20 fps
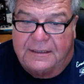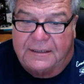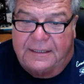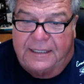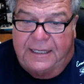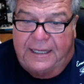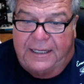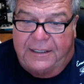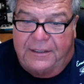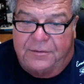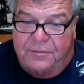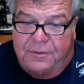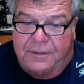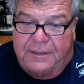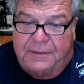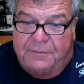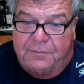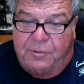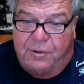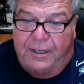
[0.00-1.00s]
They had
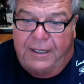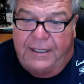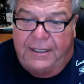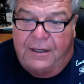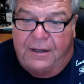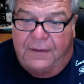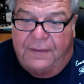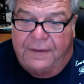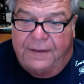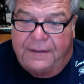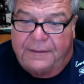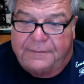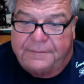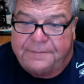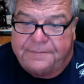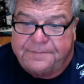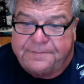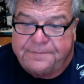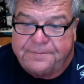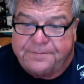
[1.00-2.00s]
green braid on
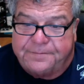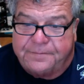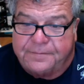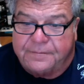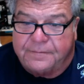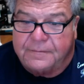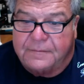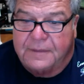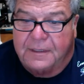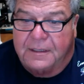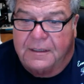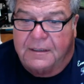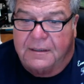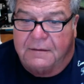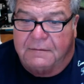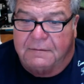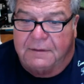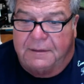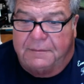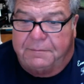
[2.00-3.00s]
them
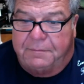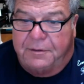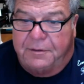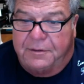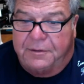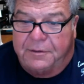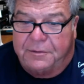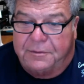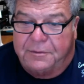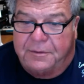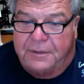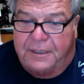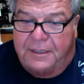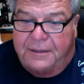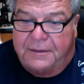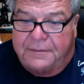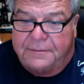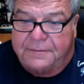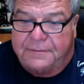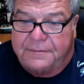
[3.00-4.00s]
with blue
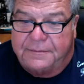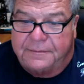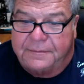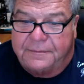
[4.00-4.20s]
and